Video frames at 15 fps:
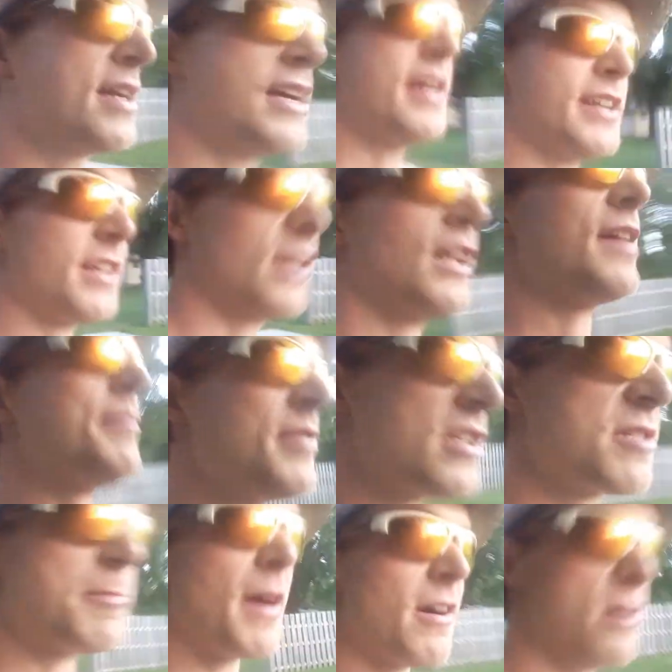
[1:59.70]
in claiming this
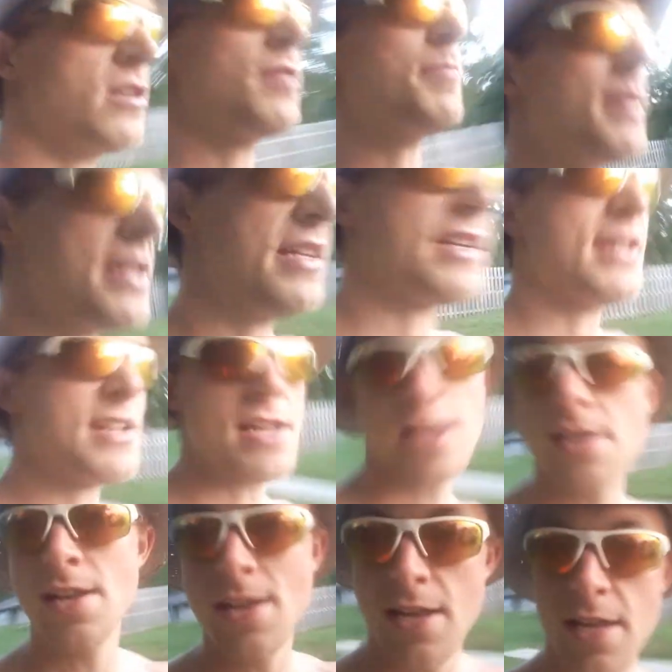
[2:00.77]
power in the being,
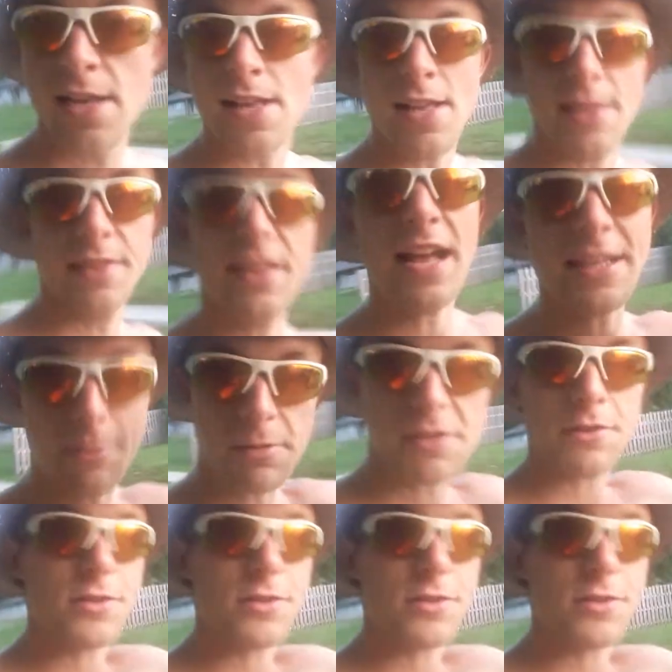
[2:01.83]
that's when you'll